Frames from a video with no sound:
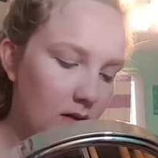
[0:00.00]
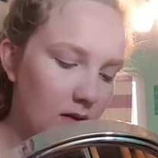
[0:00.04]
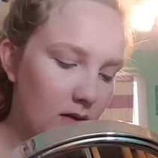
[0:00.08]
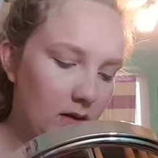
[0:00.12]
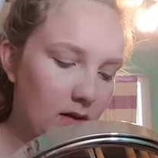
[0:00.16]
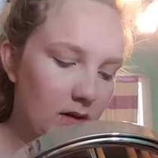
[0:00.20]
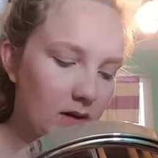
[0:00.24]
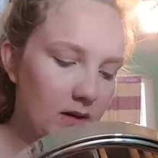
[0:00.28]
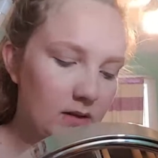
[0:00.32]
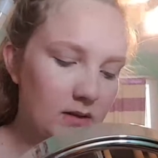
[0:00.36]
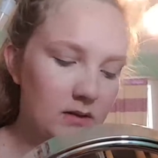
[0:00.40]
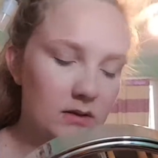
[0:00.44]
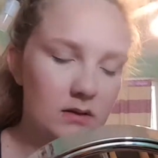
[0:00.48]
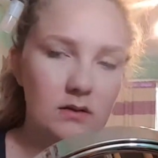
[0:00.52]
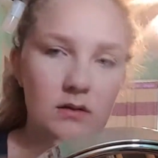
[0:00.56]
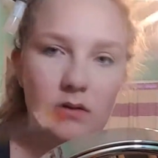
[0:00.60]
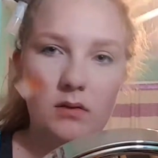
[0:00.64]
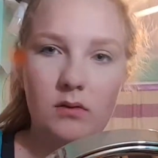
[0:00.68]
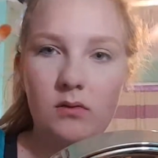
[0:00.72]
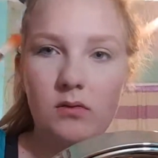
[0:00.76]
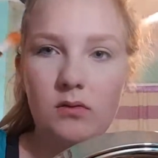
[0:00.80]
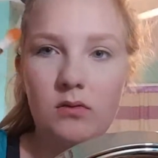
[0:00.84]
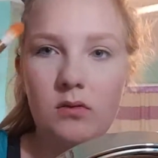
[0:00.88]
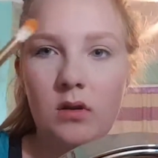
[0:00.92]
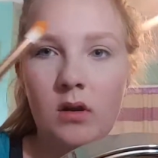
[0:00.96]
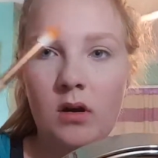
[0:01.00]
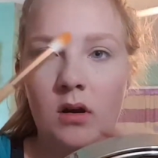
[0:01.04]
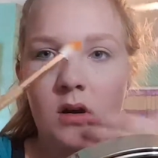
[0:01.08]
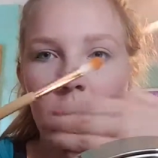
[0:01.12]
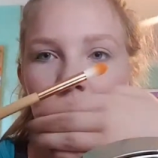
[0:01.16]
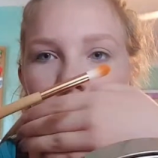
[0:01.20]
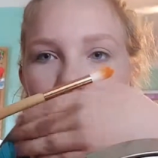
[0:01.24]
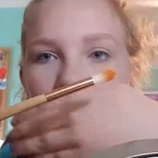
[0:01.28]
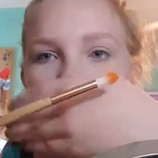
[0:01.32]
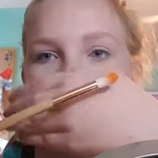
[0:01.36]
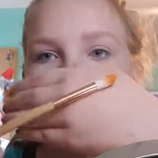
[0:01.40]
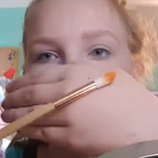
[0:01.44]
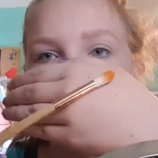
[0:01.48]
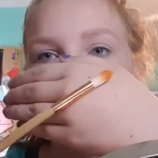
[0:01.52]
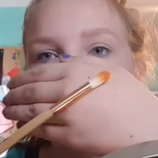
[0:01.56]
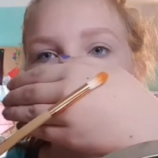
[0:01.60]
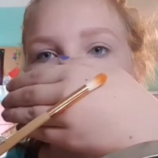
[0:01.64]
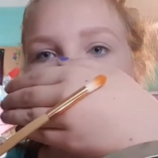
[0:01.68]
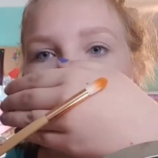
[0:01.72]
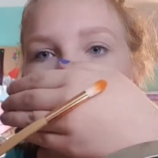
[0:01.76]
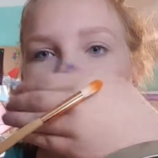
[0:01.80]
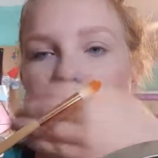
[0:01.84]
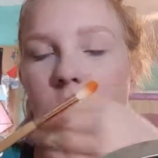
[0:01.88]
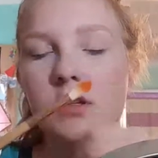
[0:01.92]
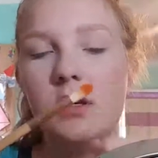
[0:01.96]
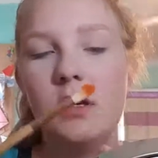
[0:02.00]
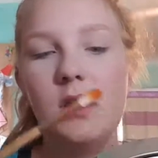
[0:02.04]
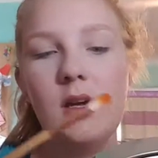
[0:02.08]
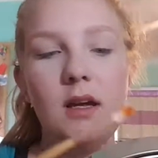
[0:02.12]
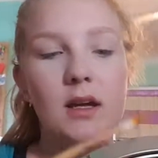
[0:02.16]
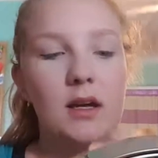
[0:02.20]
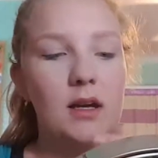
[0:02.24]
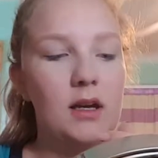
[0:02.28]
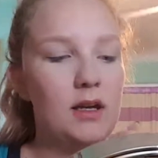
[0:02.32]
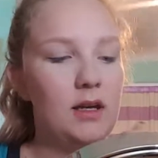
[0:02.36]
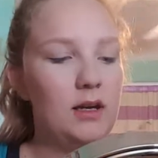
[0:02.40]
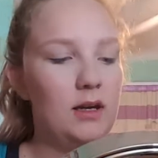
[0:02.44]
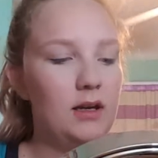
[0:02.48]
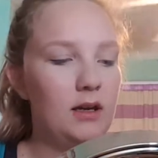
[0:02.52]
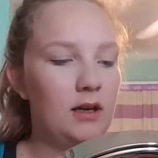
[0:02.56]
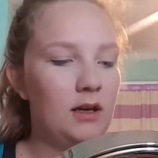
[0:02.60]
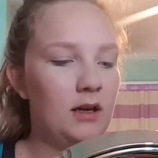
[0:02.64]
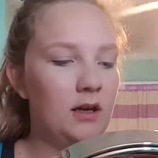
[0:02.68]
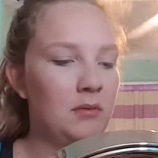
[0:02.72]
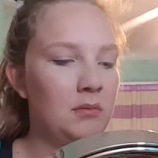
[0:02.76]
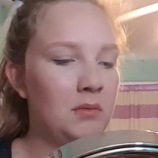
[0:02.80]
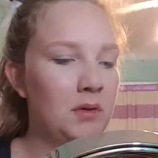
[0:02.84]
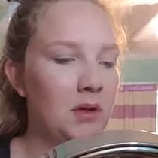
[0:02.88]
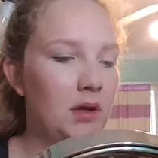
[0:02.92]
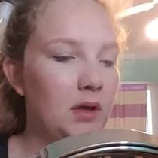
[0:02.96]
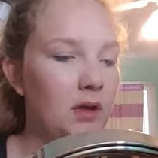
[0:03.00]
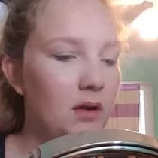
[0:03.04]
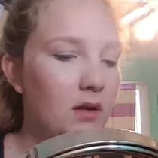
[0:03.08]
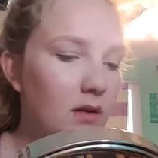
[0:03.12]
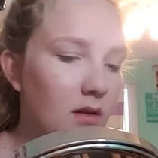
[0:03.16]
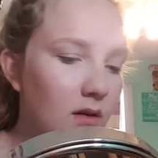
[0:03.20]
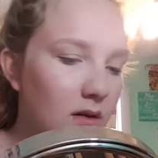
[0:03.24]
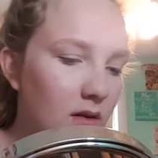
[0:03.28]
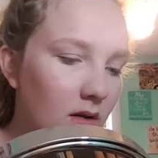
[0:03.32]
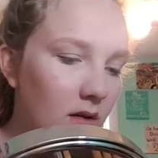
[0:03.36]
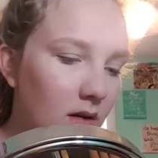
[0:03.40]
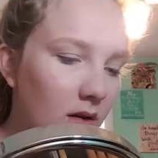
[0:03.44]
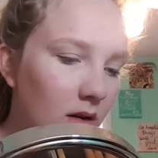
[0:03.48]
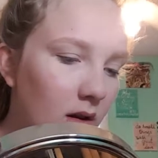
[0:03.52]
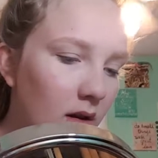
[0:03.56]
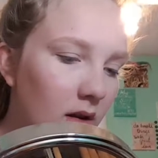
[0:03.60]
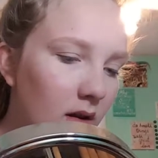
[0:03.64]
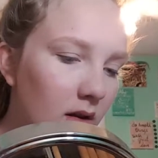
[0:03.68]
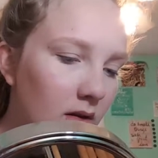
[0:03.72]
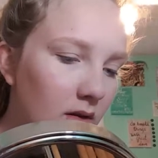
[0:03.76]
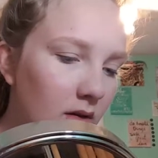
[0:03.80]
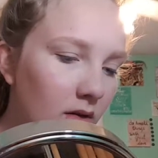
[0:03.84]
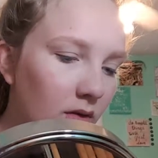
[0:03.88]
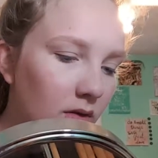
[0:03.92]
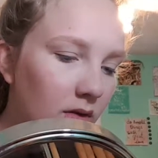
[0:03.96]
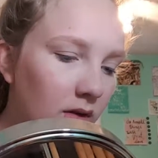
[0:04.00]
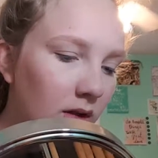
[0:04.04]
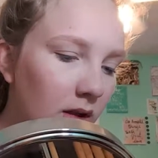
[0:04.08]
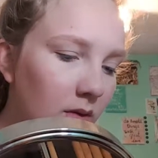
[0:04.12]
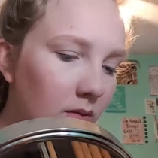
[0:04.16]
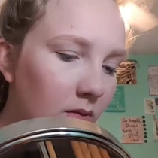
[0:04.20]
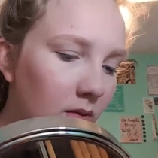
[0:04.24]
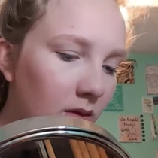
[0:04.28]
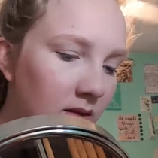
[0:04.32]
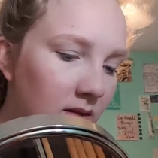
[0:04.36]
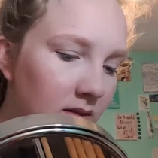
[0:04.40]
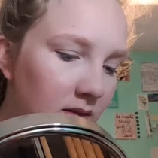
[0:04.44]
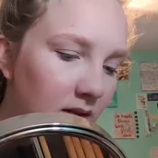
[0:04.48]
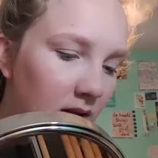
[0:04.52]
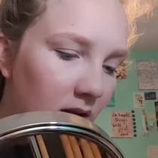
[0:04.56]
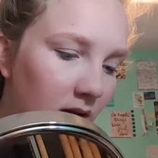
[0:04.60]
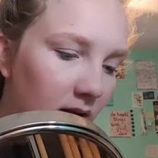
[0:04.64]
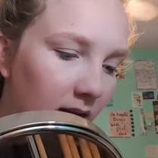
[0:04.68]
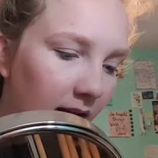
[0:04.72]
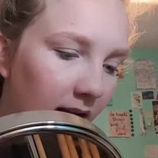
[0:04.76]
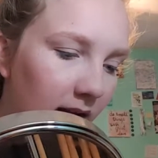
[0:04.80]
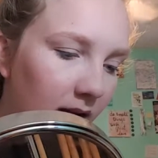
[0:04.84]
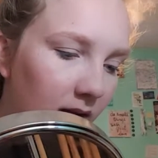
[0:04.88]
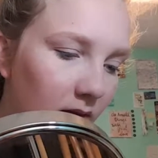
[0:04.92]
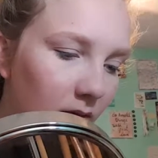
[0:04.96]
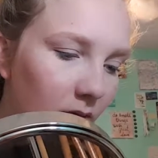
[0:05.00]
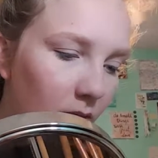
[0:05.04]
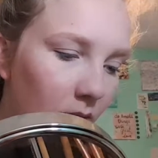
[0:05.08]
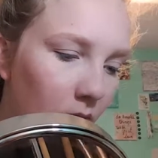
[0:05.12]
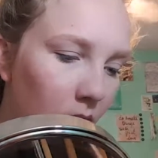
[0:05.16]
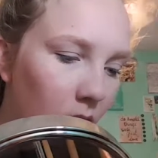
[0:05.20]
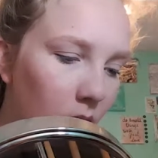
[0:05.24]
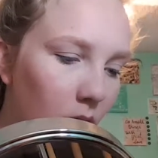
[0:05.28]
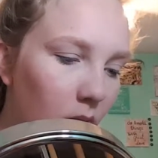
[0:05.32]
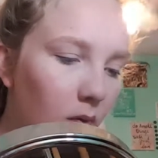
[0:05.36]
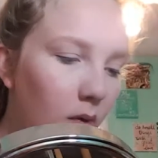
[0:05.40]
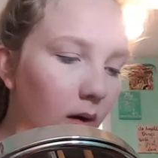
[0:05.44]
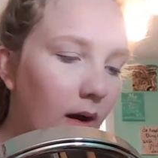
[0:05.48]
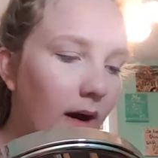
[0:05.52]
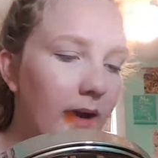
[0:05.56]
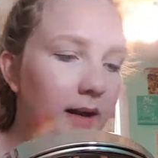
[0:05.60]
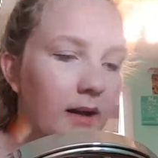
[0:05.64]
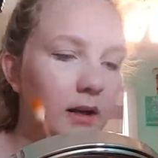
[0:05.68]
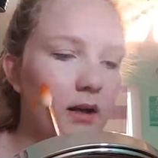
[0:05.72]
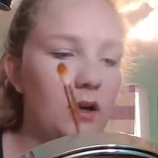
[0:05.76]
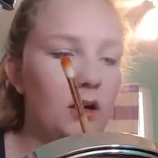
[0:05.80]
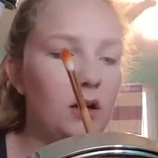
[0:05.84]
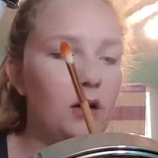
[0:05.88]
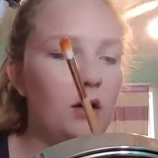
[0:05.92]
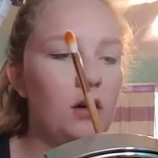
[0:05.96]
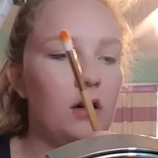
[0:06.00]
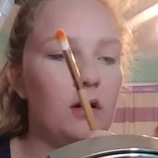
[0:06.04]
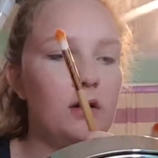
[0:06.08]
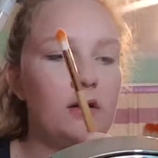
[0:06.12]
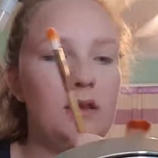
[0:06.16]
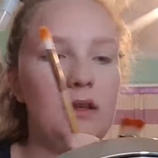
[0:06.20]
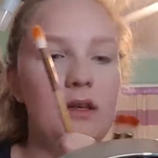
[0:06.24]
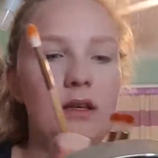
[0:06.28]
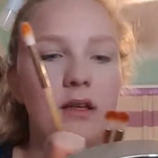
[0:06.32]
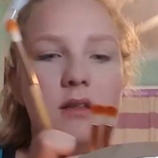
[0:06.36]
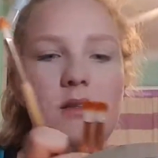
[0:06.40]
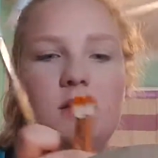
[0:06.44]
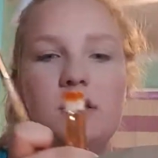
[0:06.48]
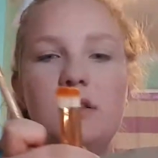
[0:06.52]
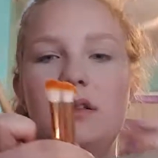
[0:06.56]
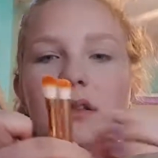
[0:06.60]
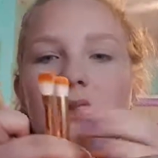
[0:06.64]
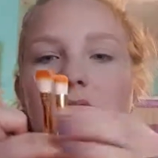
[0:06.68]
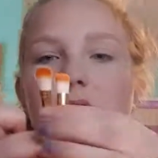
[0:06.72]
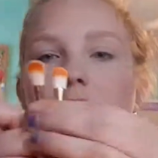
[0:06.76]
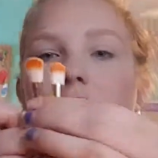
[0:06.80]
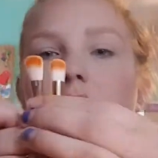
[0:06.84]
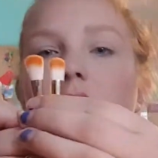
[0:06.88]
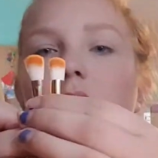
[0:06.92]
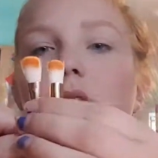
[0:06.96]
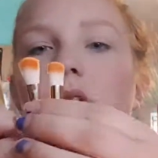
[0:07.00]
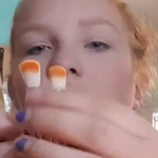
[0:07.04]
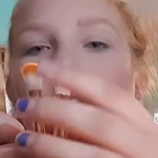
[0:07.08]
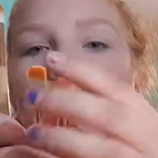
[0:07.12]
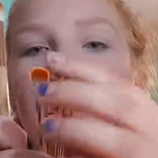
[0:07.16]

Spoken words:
this long blending brush. The only ones that are like wider are these two,